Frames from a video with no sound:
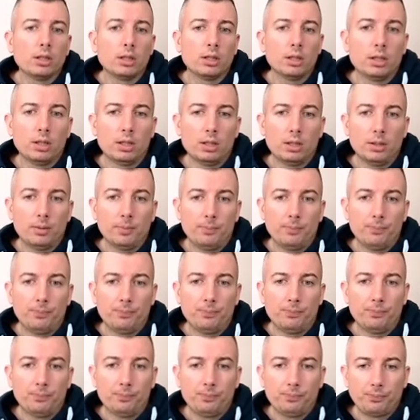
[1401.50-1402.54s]

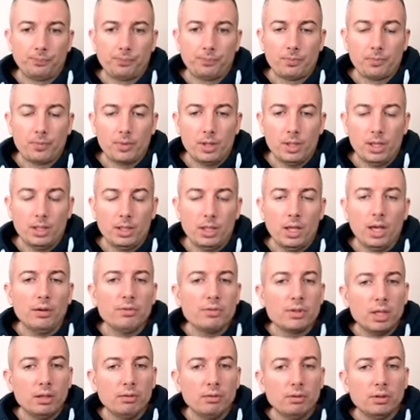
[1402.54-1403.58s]

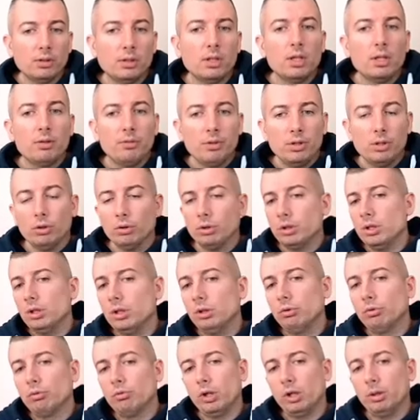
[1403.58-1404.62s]
f7. We don't
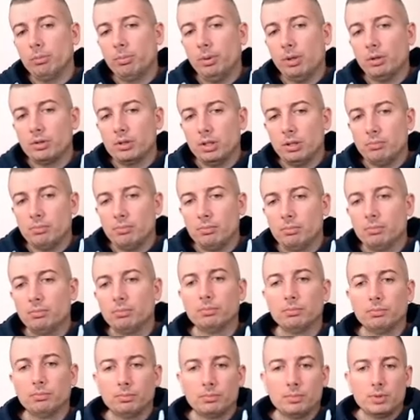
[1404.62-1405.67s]
need to worry about
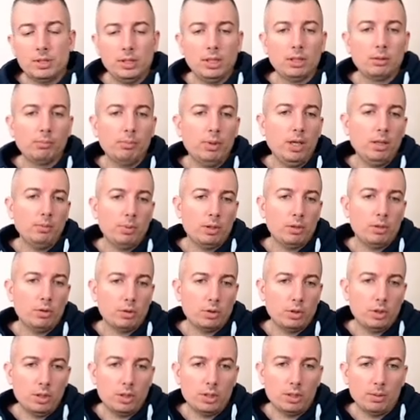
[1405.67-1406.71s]
some stalemate
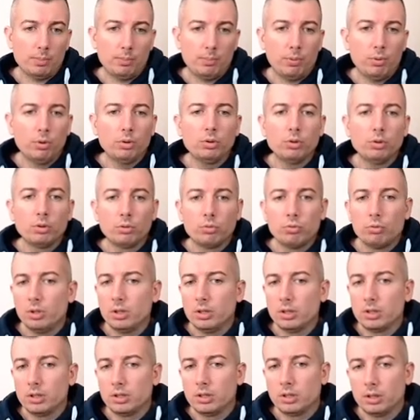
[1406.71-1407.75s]
because there is a pawn who
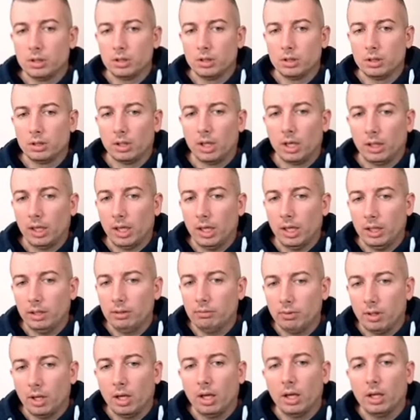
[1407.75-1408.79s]
is
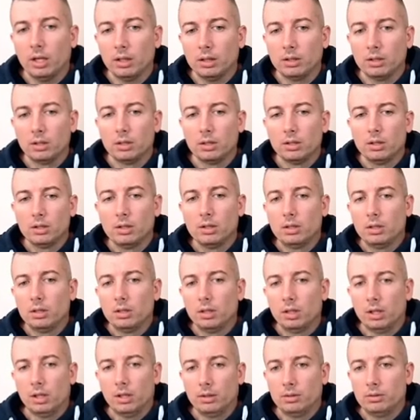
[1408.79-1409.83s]
alive, and
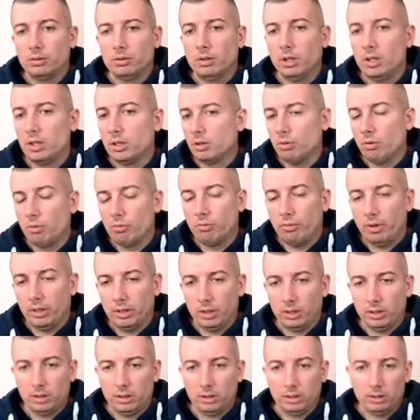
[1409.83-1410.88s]
there is no way
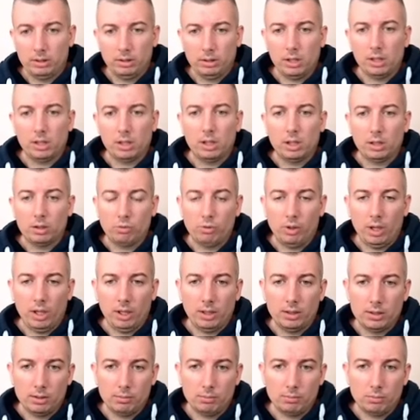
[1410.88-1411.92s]
that he can
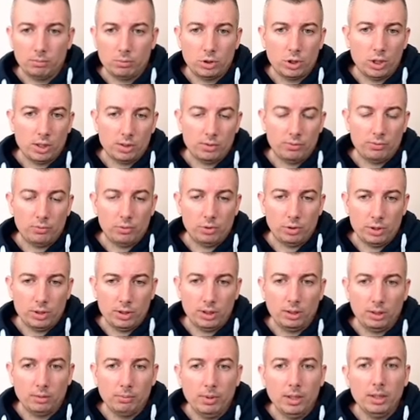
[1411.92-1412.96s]
create some chance for
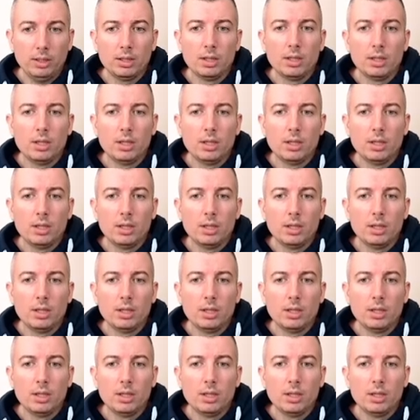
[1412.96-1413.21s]
stalemate.